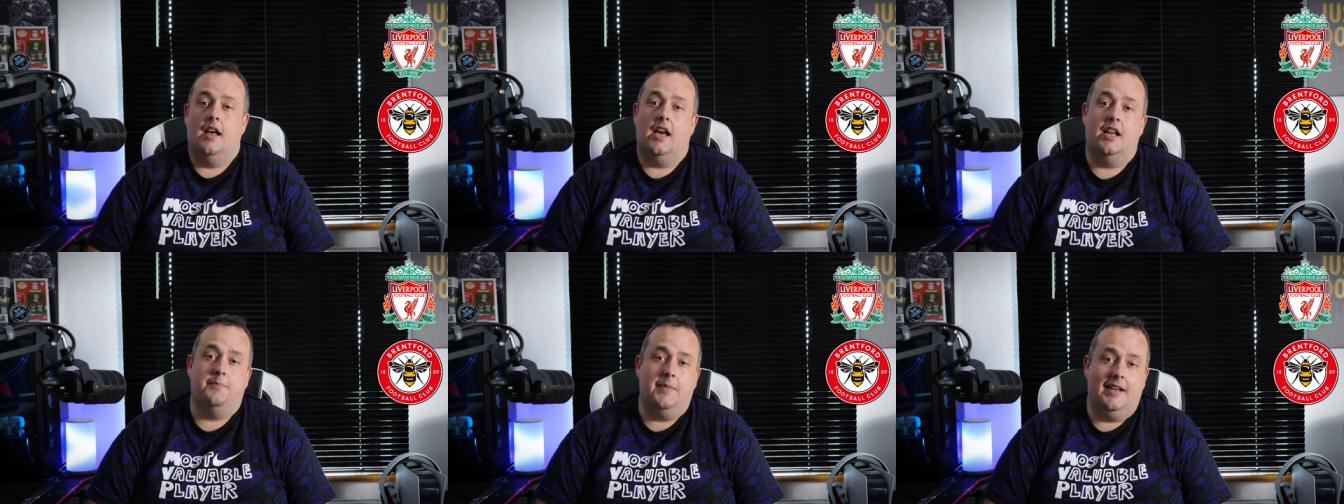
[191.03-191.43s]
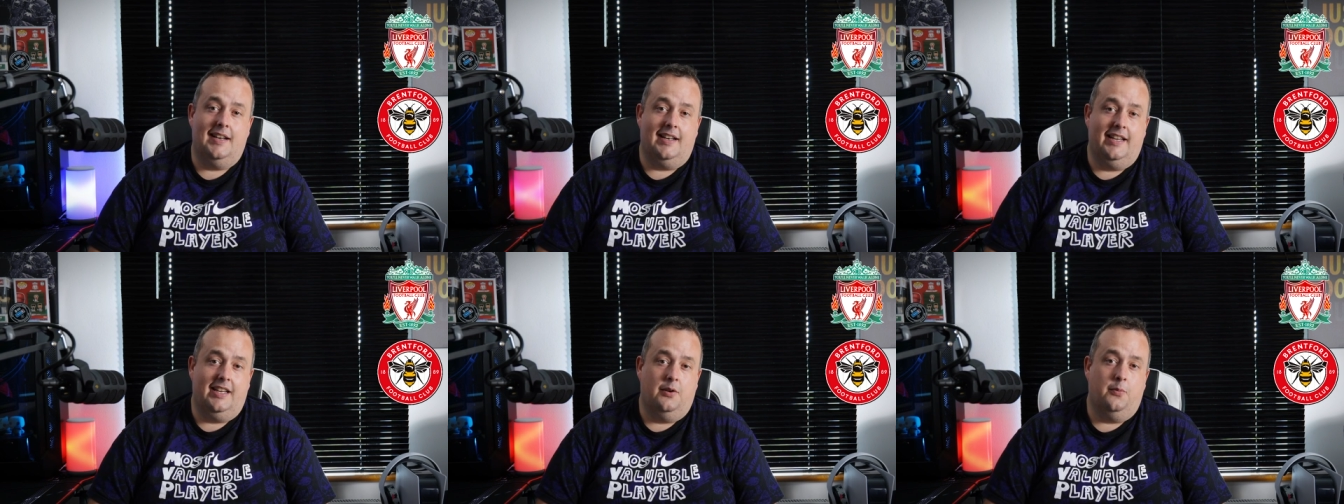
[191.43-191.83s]

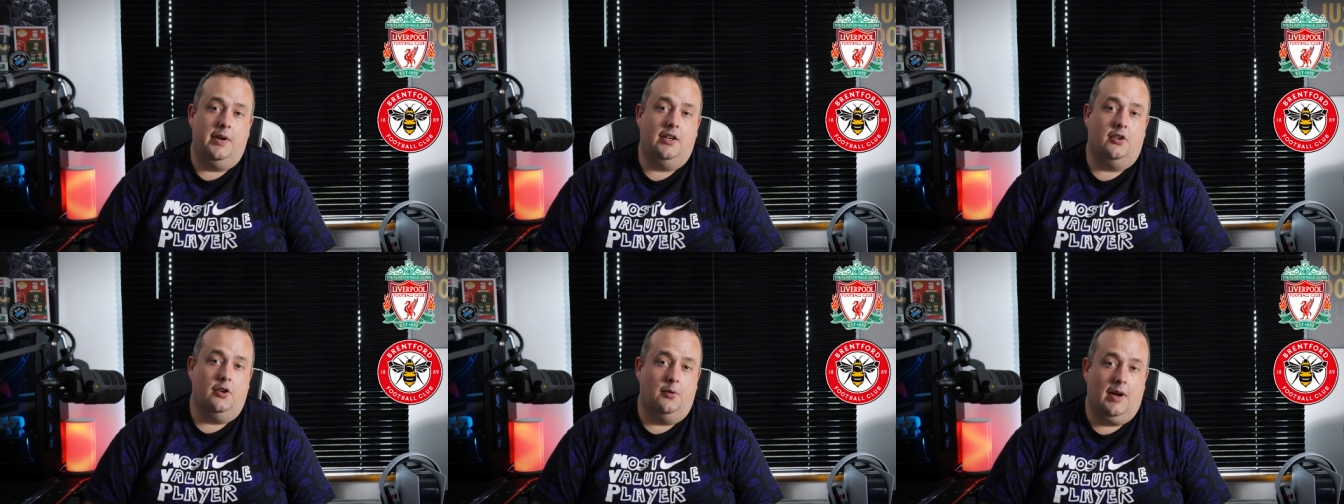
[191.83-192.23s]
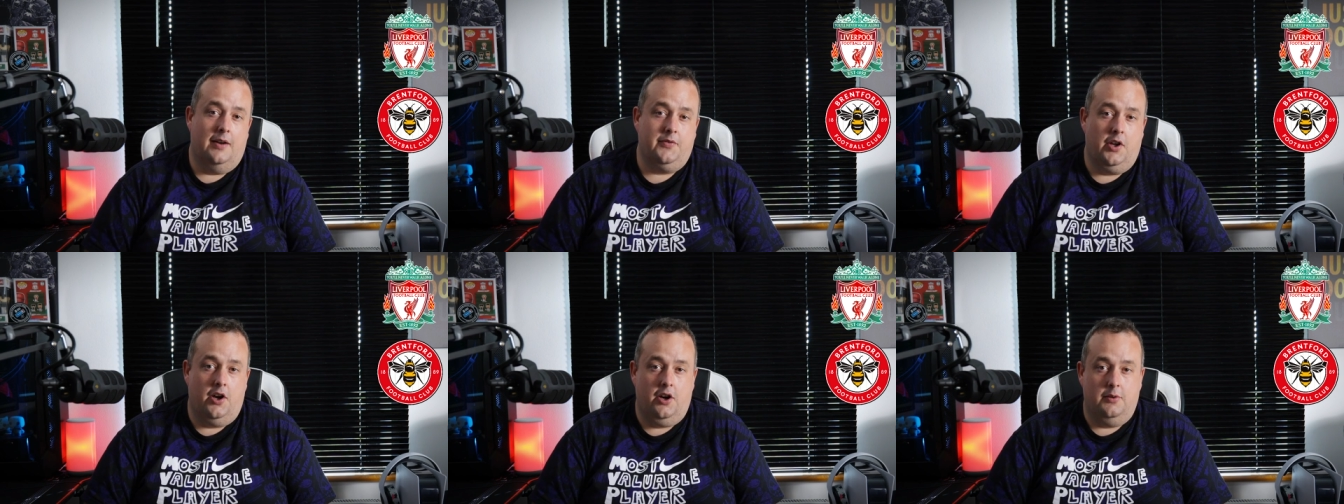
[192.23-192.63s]
Admittedly, we do
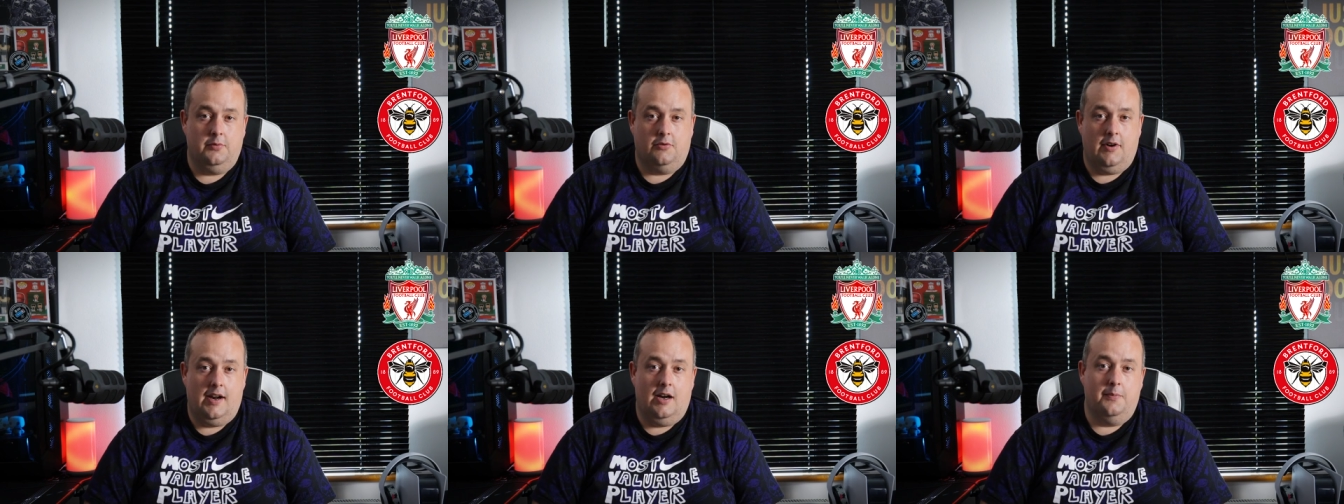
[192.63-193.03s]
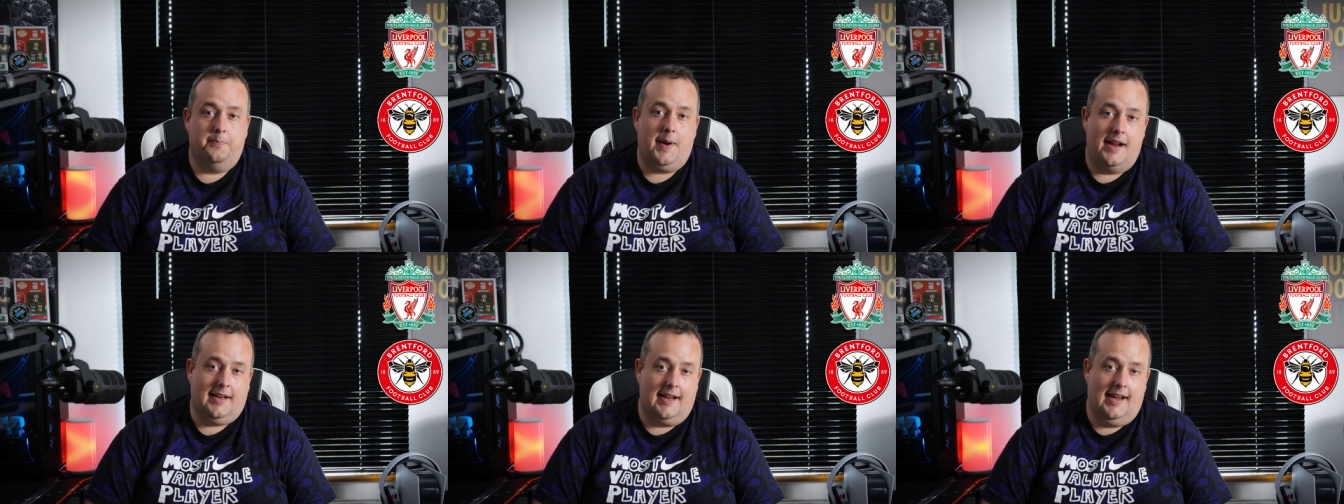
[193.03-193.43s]
have the home crowd
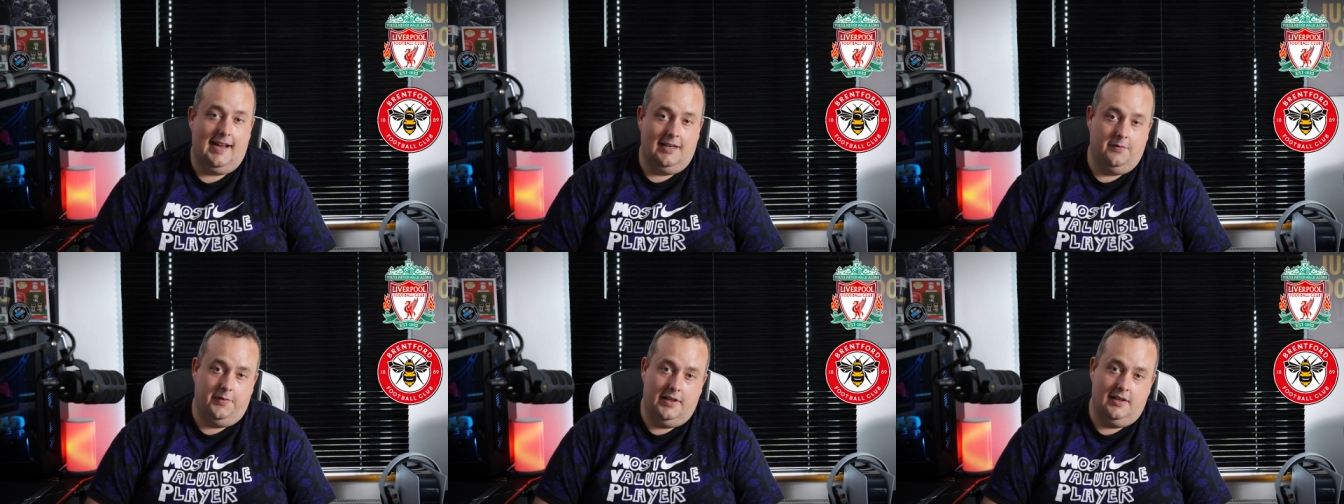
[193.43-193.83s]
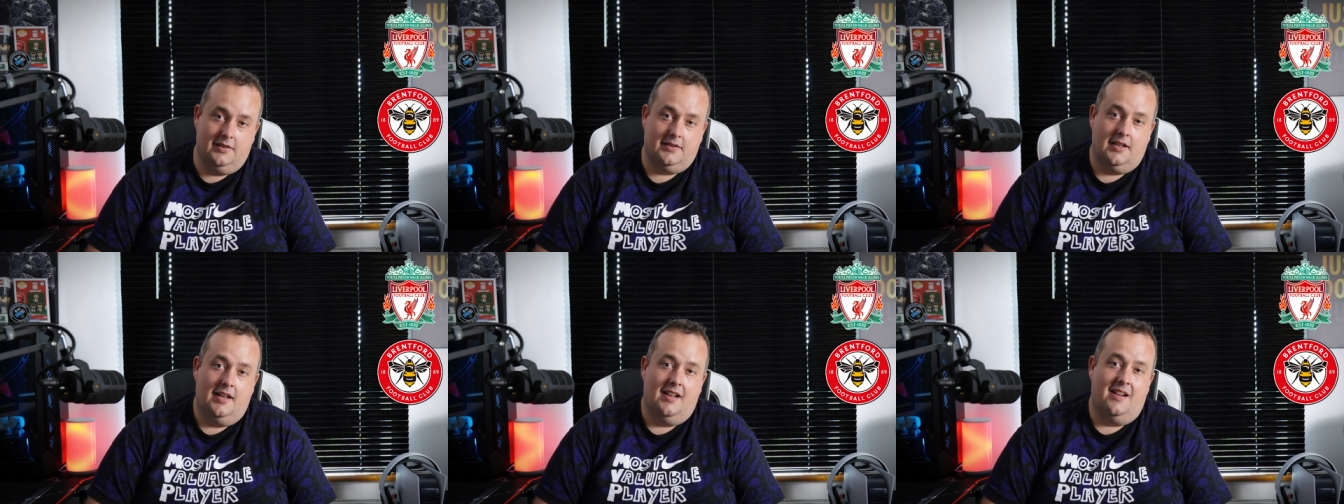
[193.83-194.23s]
back at
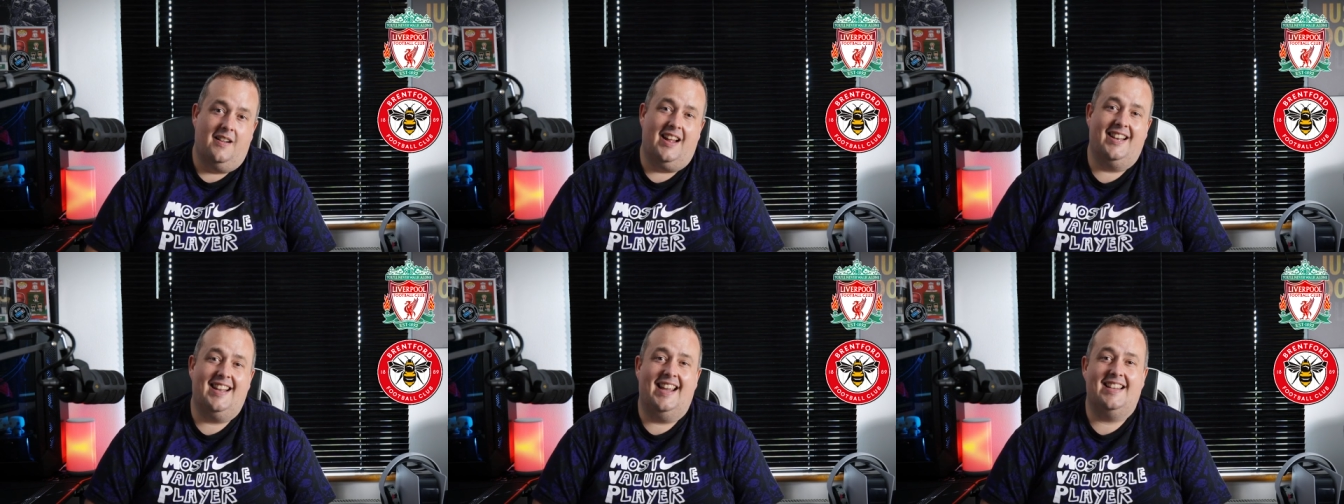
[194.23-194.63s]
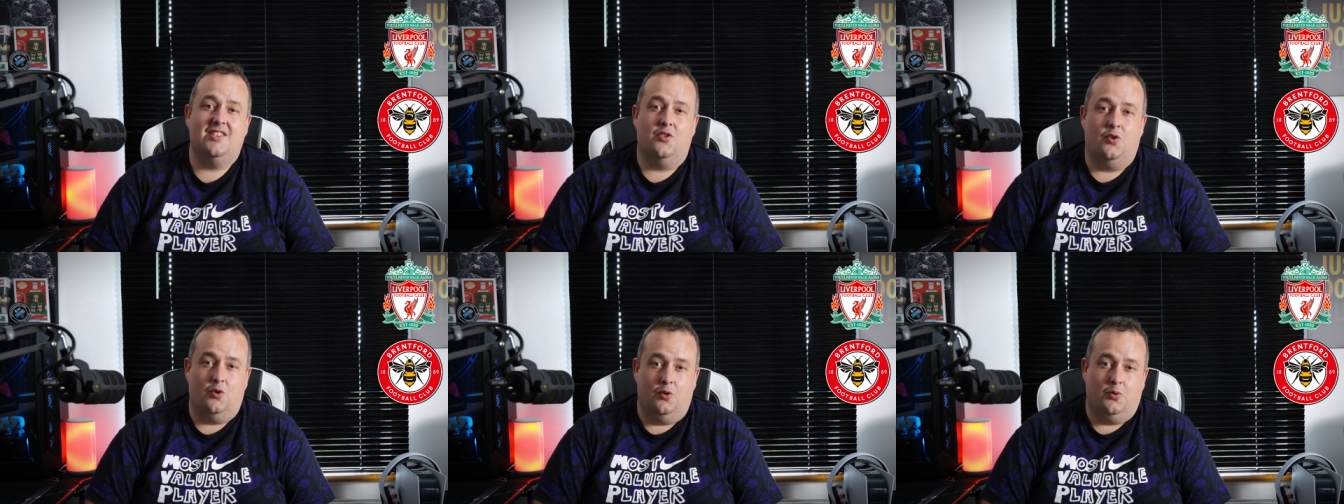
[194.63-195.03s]
Anfield, and that is
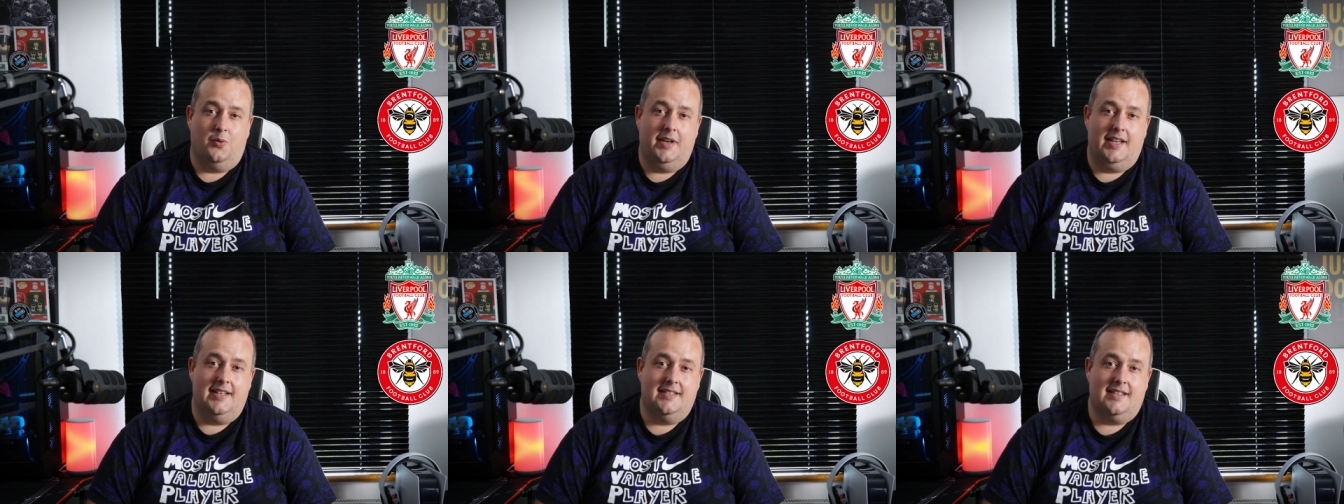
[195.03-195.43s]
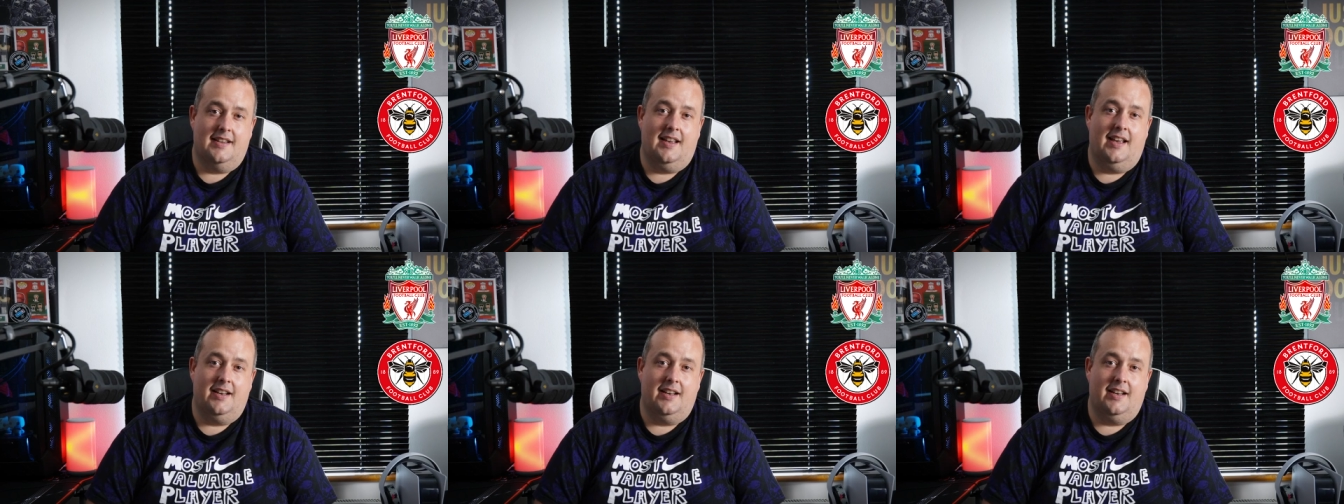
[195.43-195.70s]
always an